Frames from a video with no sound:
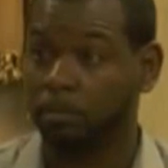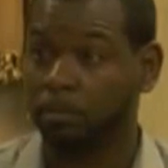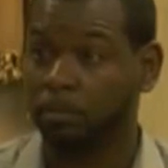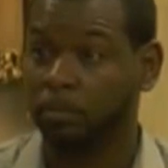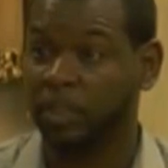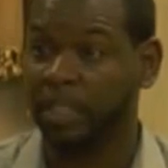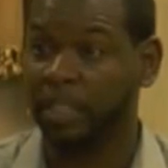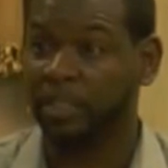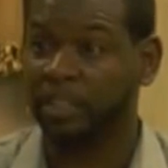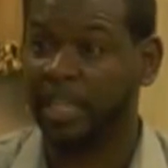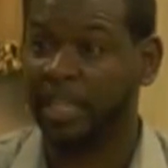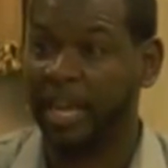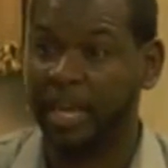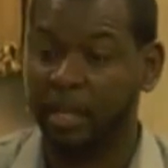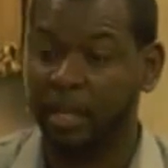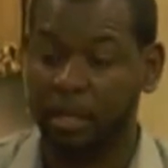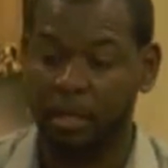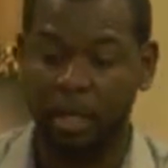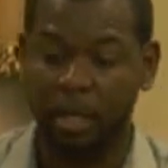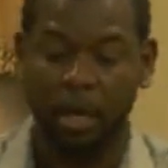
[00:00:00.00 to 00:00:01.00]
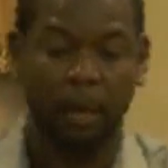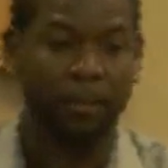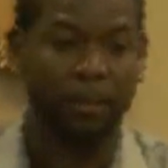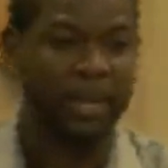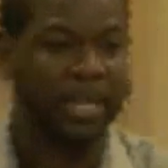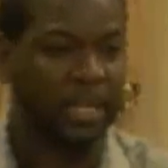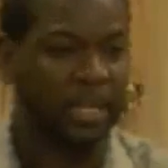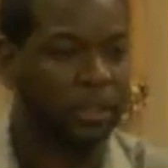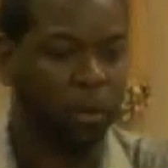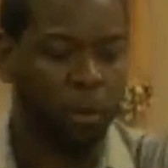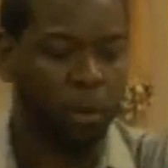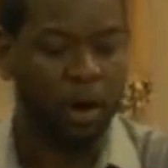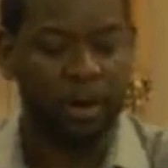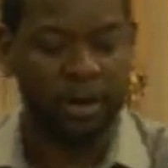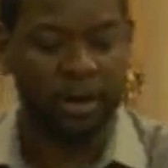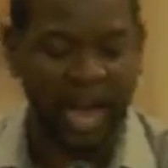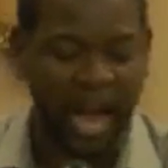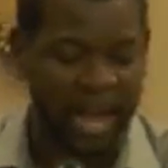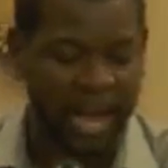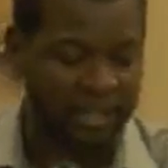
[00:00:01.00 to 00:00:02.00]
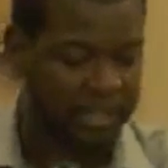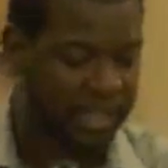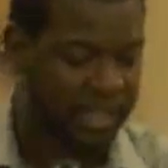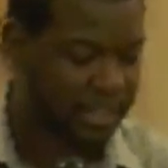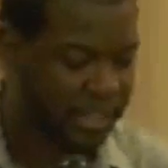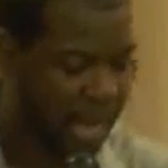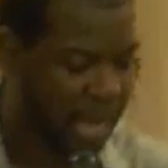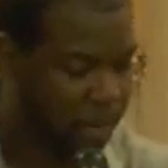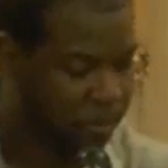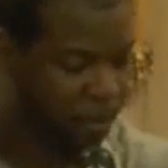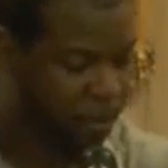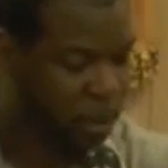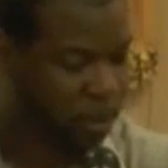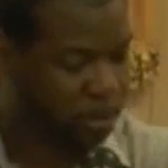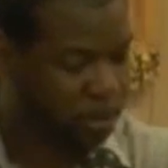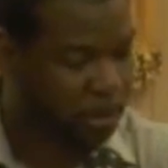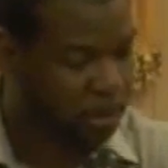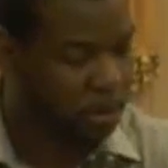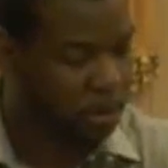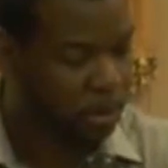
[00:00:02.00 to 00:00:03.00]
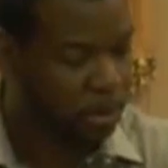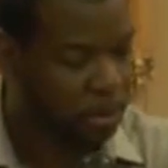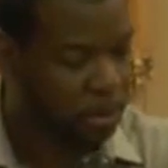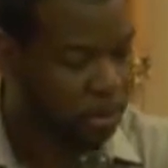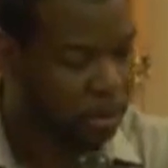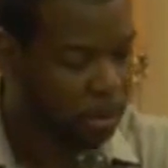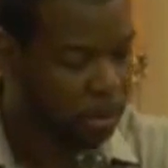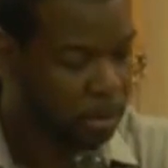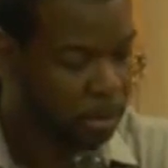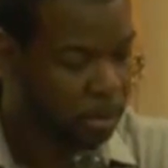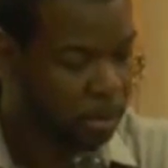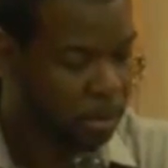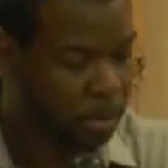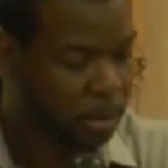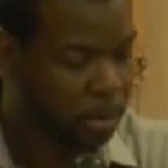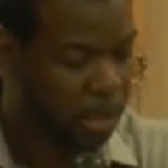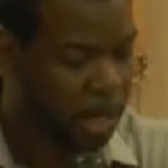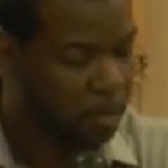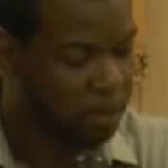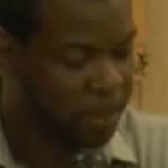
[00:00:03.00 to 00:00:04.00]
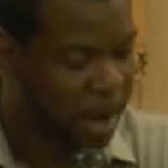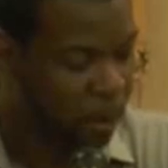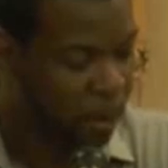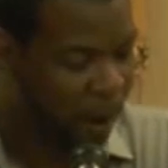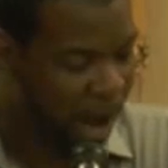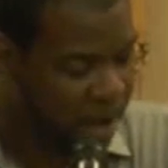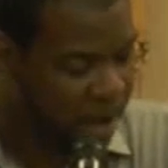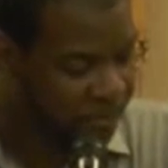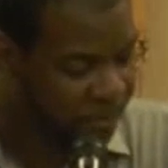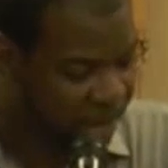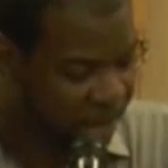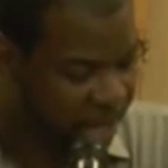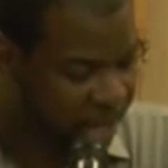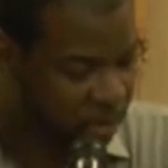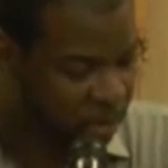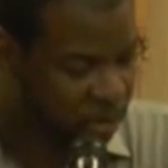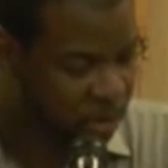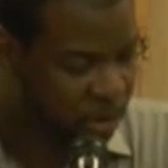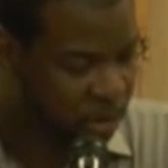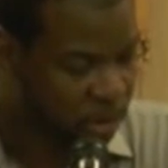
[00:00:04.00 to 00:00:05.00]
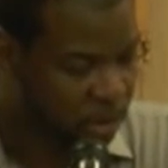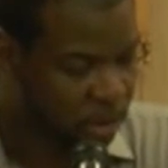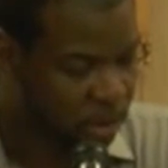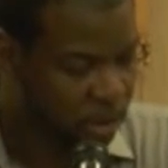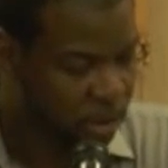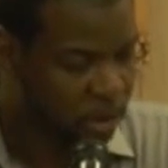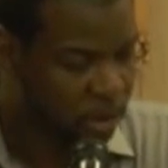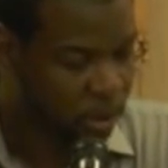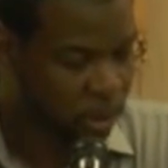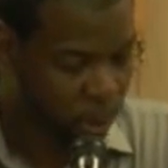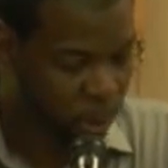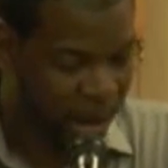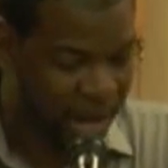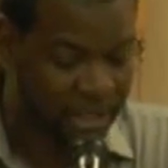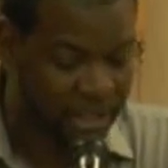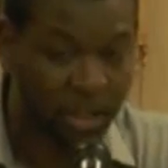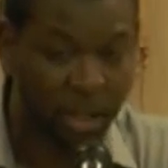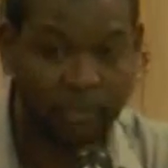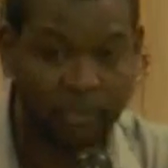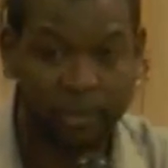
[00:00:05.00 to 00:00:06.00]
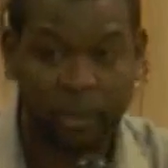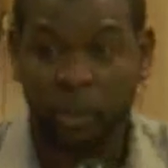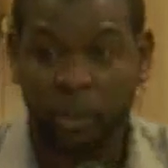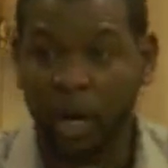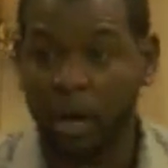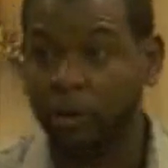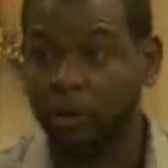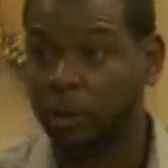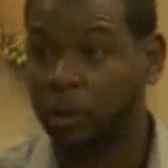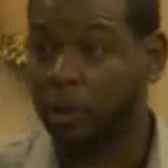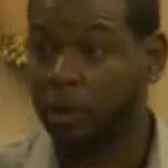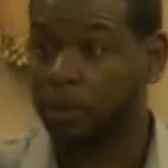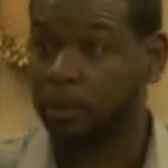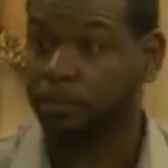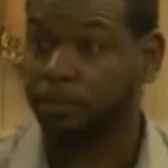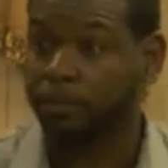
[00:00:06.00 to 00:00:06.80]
You understand? Because the word of God says that I'm supposed to love my wife as Christ loved the church.